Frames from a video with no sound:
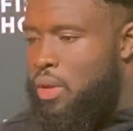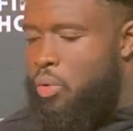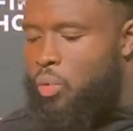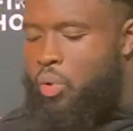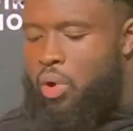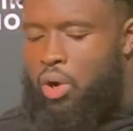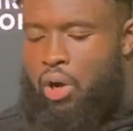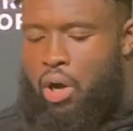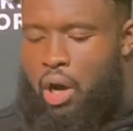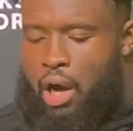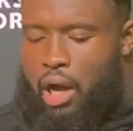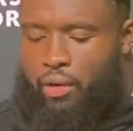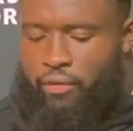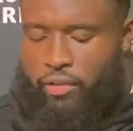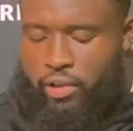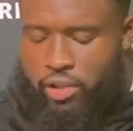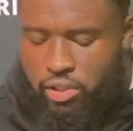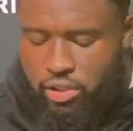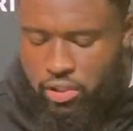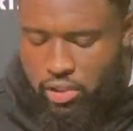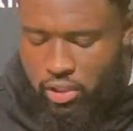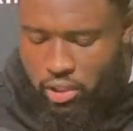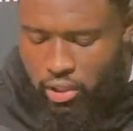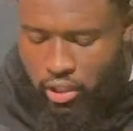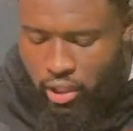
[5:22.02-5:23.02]
Well,
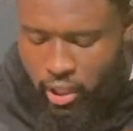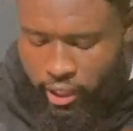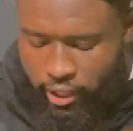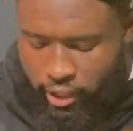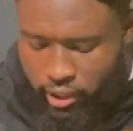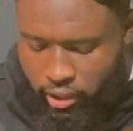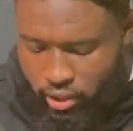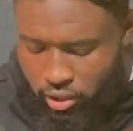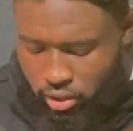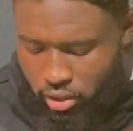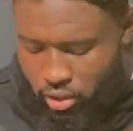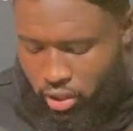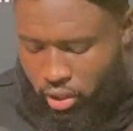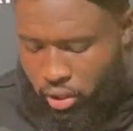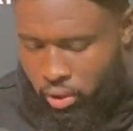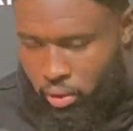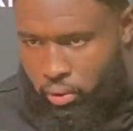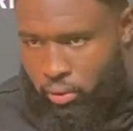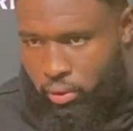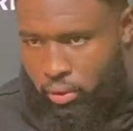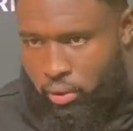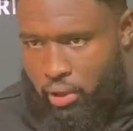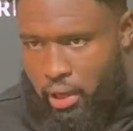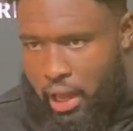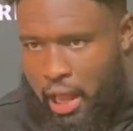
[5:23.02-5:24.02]
obviously, like, you
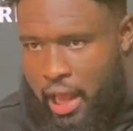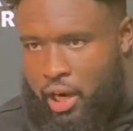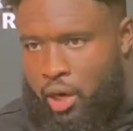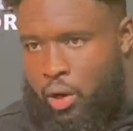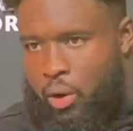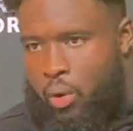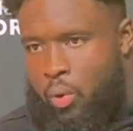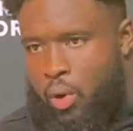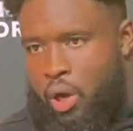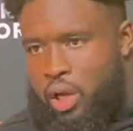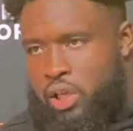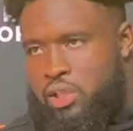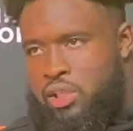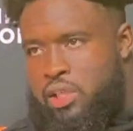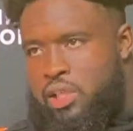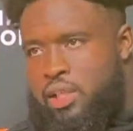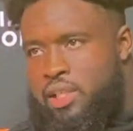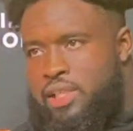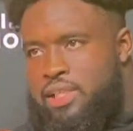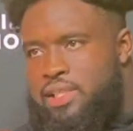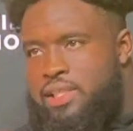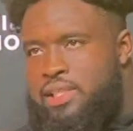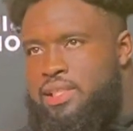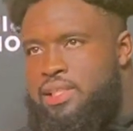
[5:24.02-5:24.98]
know, I don't watch a